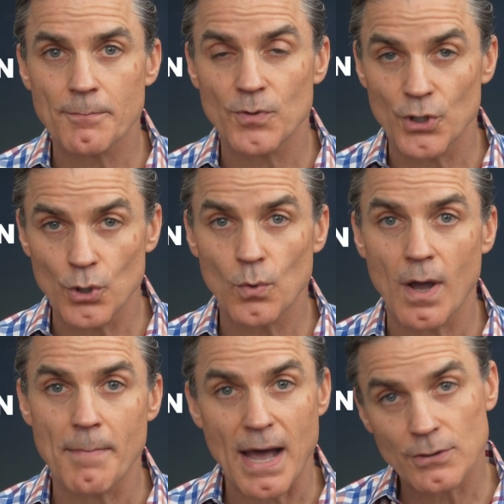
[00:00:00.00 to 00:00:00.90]
you
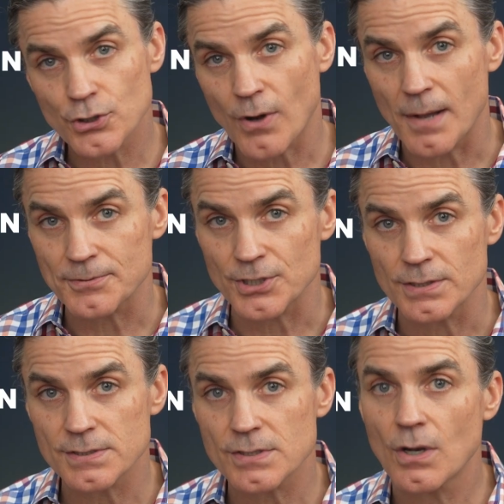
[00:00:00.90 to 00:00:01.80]
about your options